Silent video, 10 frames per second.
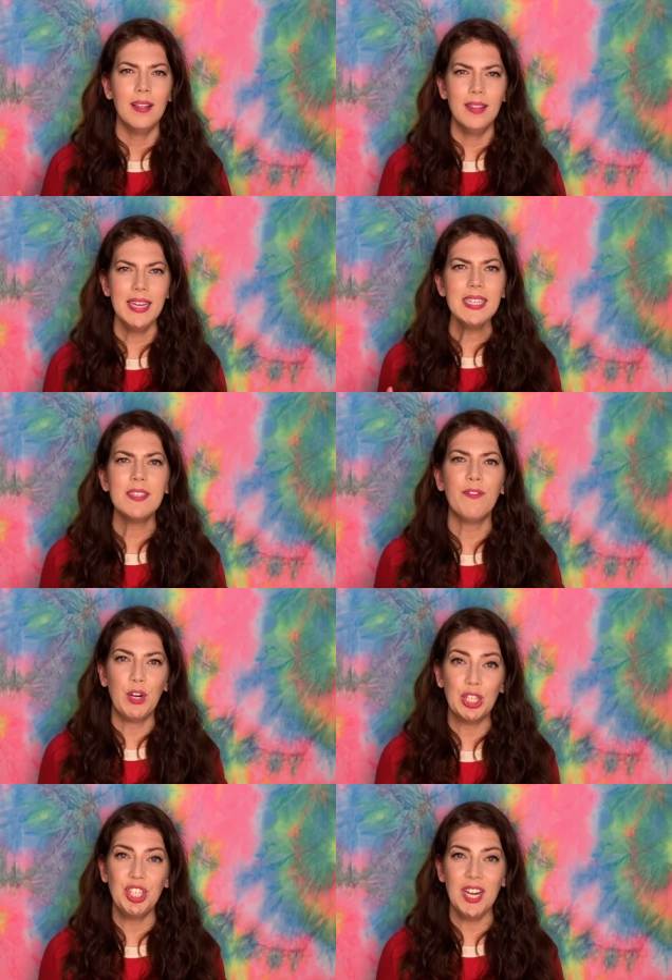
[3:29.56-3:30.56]
This
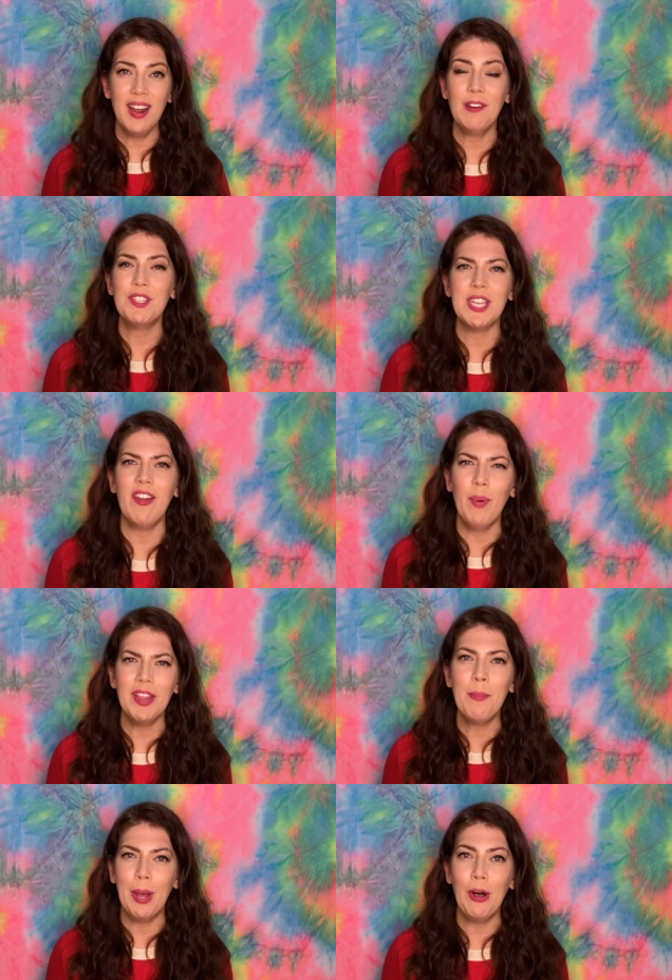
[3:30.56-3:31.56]
version of Saved by
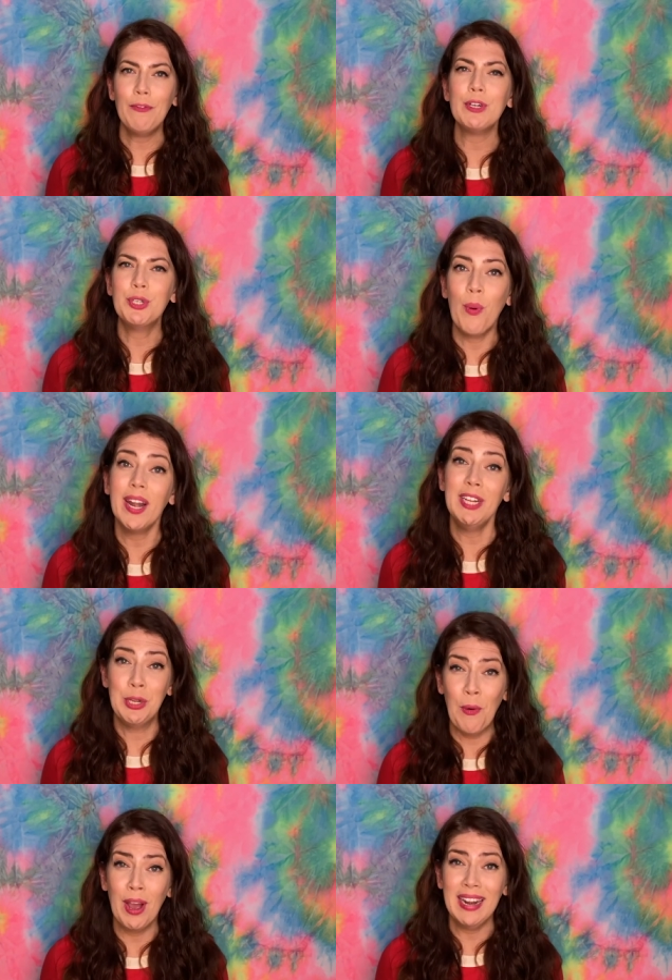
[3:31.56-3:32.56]
the Bell for
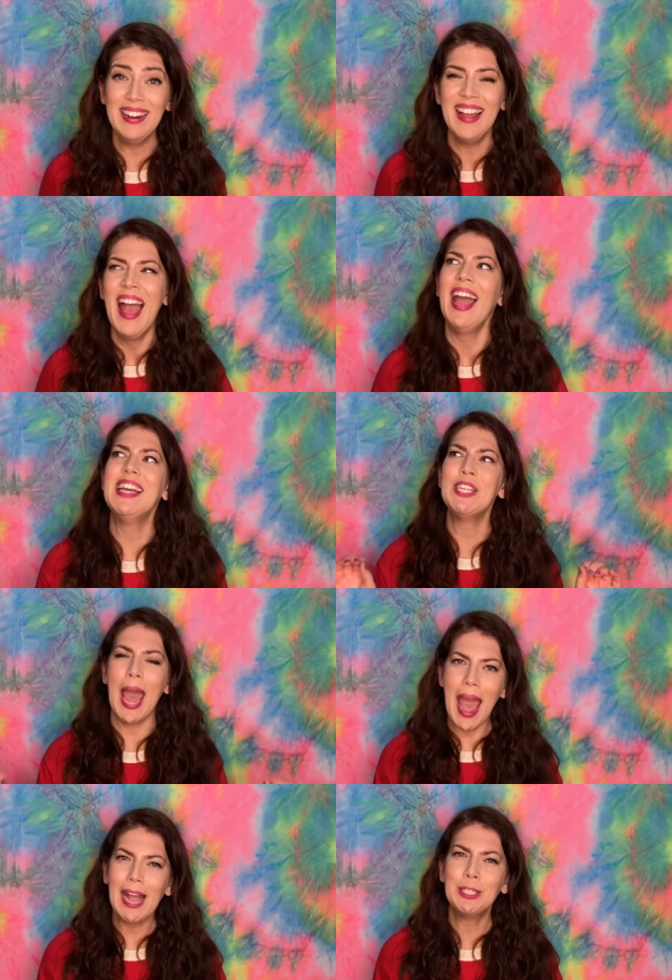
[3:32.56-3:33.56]
2020 is
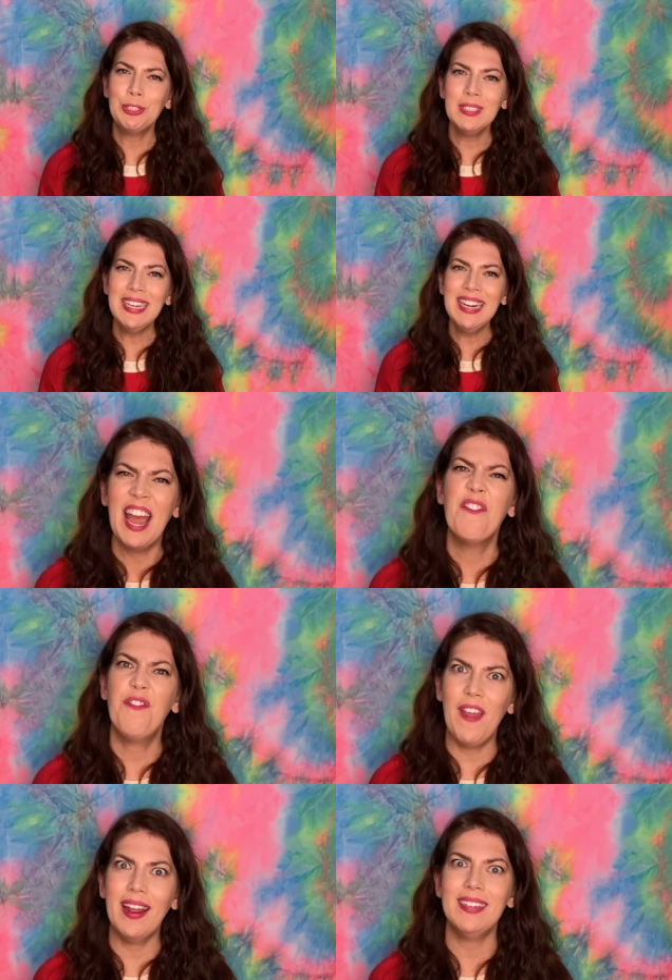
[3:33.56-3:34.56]
actually
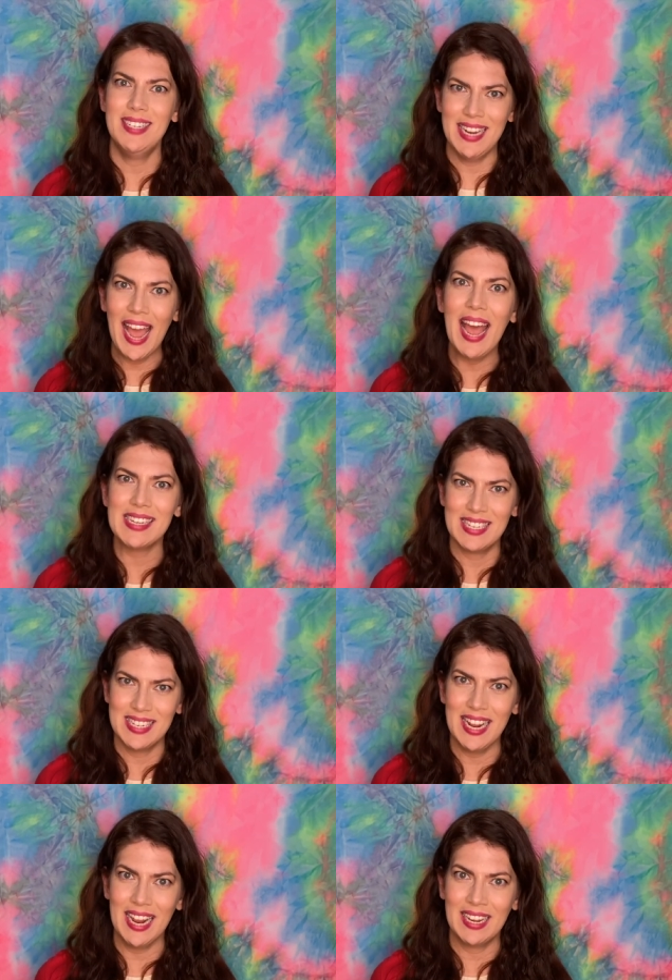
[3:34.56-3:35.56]

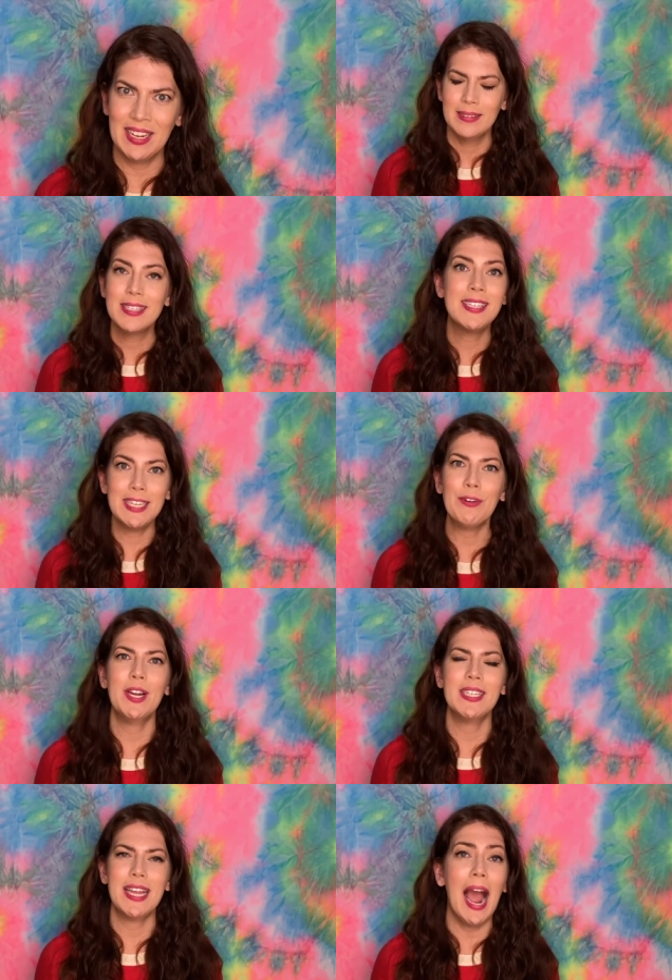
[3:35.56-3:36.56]
fantastic.
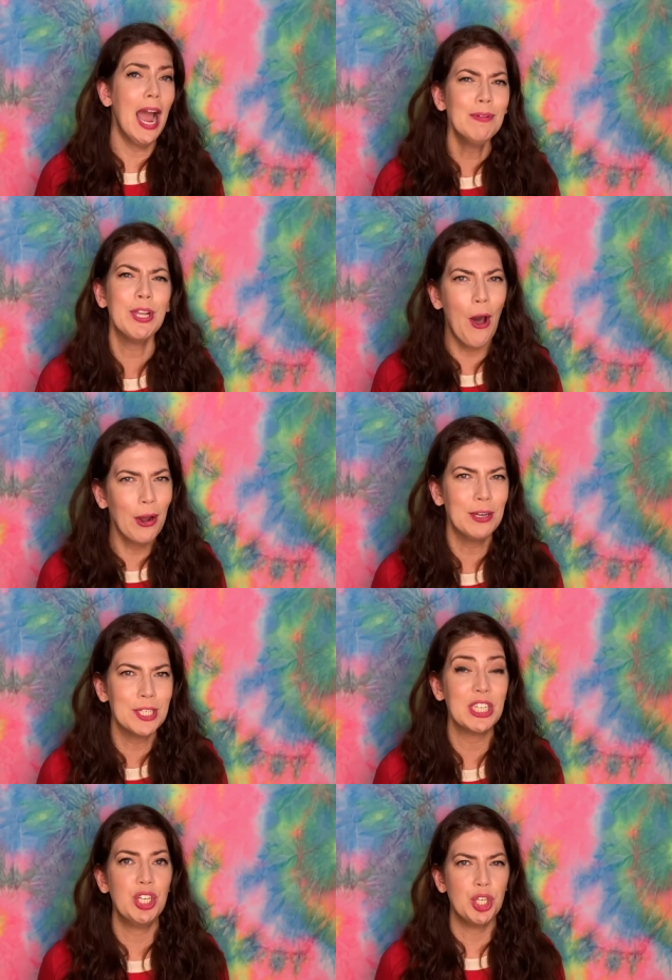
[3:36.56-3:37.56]
Seriously, I was
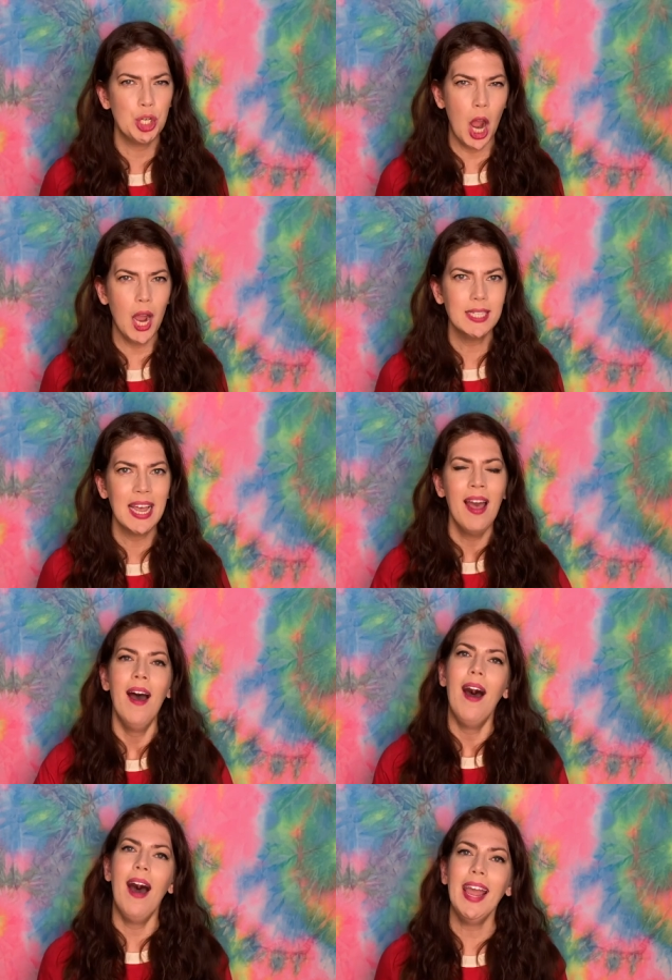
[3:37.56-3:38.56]
honestly shocked.
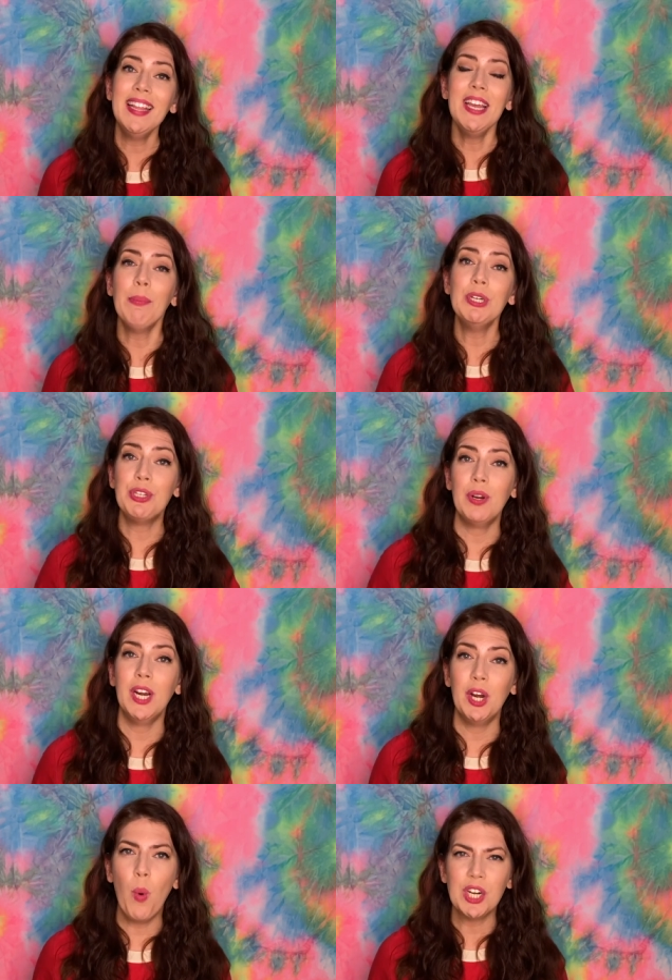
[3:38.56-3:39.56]
I had the
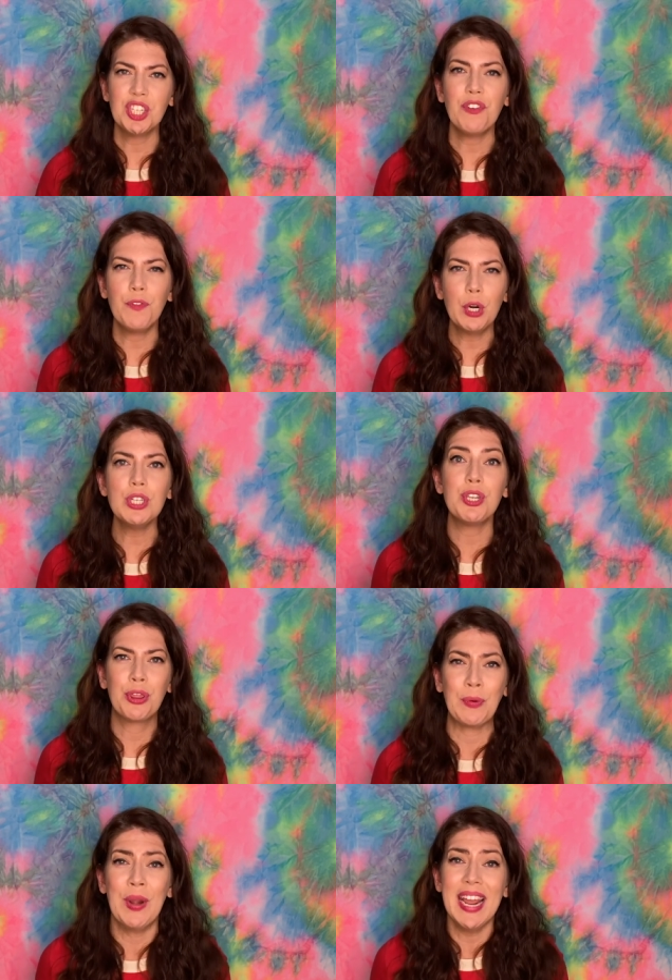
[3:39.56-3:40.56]
opportunity to watch the first
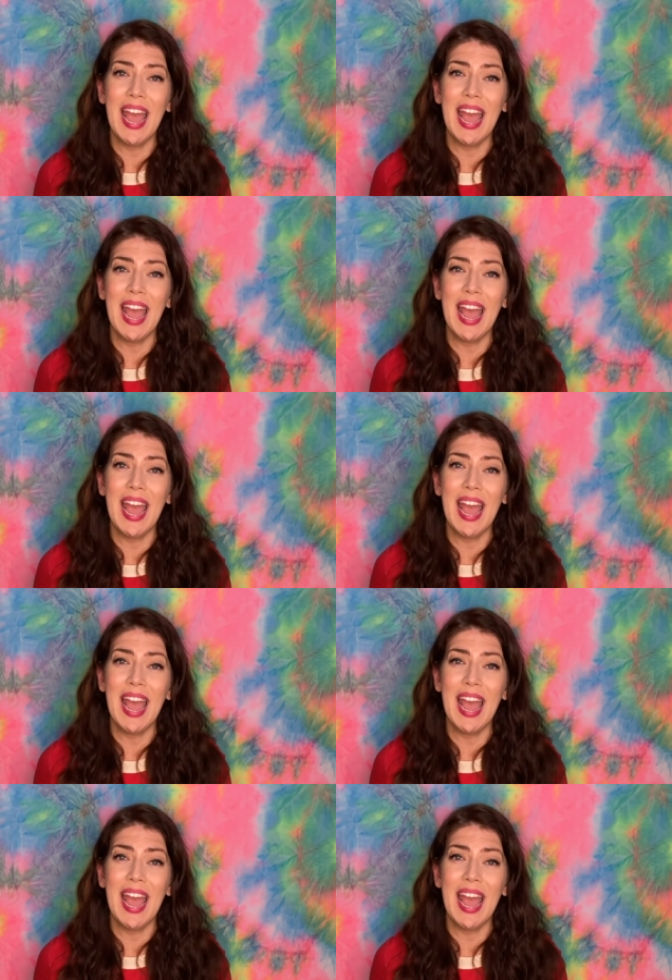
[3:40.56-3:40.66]
3